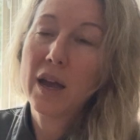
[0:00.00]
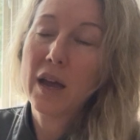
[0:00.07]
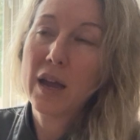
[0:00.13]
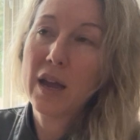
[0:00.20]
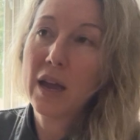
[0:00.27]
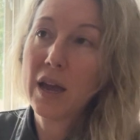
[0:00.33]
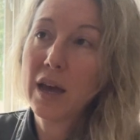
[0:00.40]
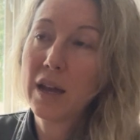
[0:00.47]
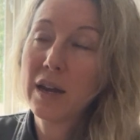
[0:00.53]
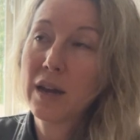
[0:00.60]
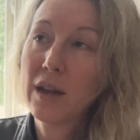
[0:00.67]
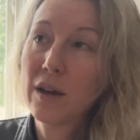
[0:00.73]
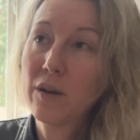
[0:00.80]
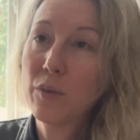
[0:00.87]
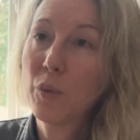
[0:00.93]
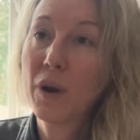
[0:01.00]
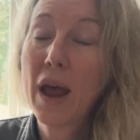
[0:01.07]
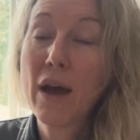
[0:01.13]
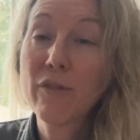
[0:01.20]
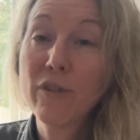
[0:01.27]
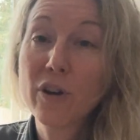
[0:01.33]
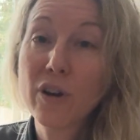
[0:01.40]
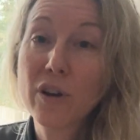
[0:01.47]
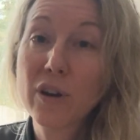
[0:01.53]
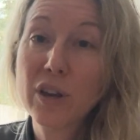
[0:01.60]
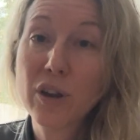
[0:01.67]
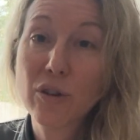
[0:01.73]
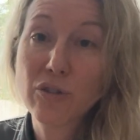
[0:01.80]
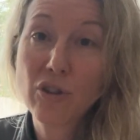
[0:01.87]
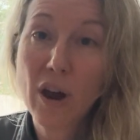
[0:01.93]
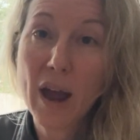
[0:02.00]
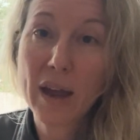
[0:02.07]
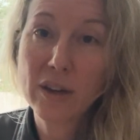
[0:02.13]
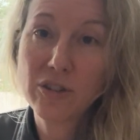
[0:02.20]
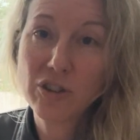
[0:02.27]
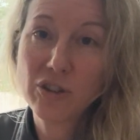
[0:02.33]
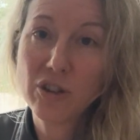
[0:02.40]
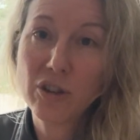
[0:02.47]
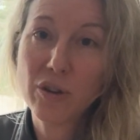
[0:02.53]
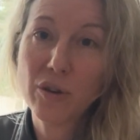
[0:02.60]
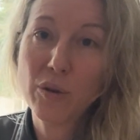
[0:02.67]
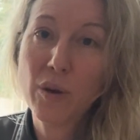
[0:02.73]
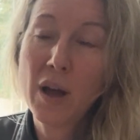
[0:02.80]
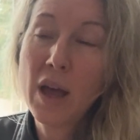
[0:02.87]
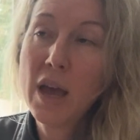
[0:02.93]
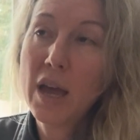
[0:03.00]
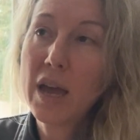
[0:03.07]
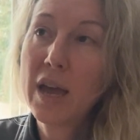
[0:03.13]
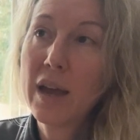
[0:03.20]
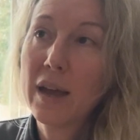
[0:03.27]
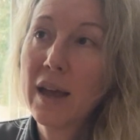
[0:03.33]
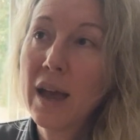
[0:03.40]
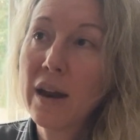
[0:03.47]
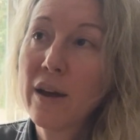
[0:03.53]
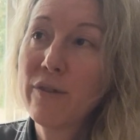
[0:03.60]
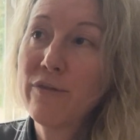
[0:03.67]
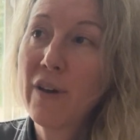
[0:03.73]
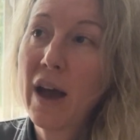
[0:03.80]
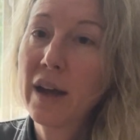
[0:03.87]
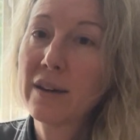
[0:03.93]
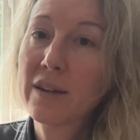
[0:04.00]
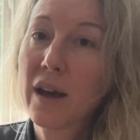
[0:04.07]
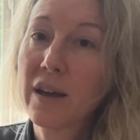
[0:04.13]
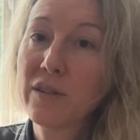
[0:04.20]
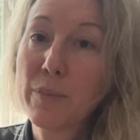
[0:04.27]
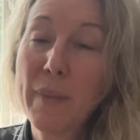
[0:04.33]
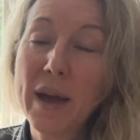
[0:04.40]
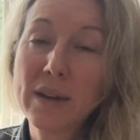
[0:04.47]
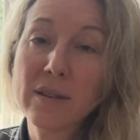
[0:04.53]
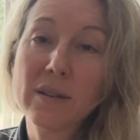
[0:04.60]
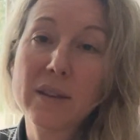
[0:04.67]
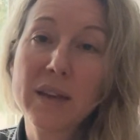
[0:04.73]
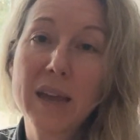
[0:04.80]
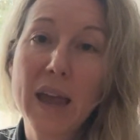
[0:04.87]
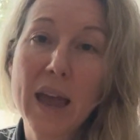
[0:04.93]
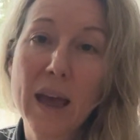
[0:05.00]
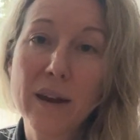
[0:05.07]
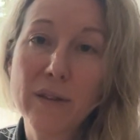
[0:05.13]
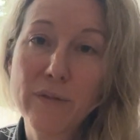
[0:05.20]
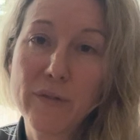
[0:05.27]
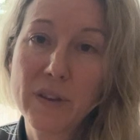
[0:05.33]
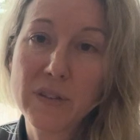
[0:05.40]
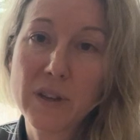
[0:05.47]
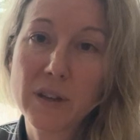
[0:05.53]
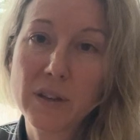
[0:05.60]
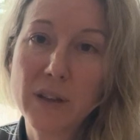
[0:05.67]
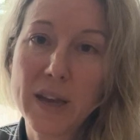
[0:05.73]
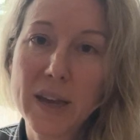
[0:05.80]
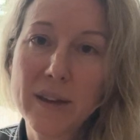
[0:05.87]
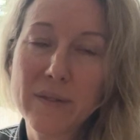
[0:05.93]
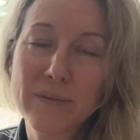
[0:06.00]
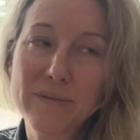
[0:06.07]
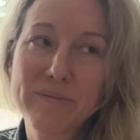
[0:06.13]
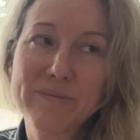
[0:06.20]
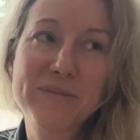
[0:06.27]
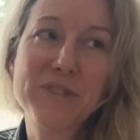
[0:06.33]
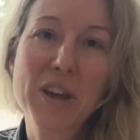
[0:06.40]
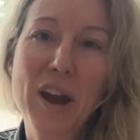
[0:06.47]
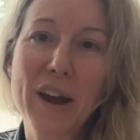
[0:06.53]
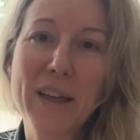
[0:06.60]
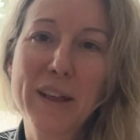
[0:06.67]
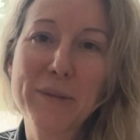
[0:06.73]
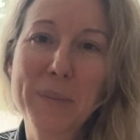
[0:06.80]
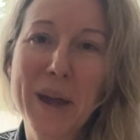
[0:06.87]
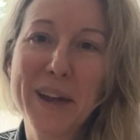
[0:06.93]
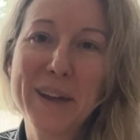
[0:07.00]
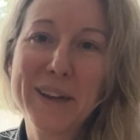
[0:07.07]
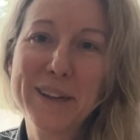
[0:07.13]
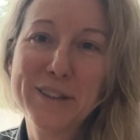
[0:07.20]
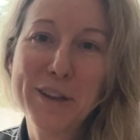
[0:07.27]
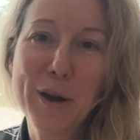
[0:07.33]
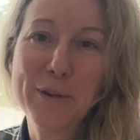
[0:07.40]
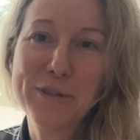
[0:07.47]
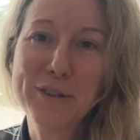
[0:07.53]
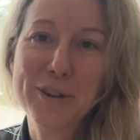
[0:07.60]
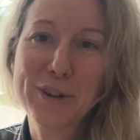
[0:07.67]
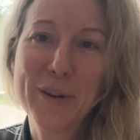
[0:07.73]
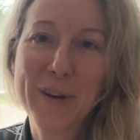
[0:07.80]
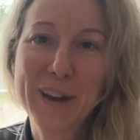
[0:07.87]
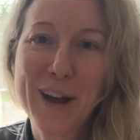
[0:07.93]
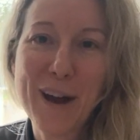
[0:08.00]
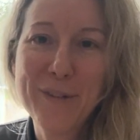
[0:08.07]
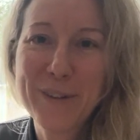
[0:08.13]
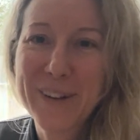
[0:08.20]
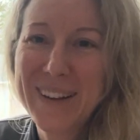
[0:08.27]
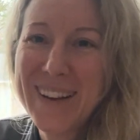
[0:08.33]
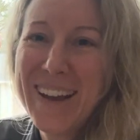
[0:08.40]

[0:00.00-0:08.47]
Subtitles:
in whatever you're trying to do. It can affect us mentally and physically. Sorry, that's my toaster going off.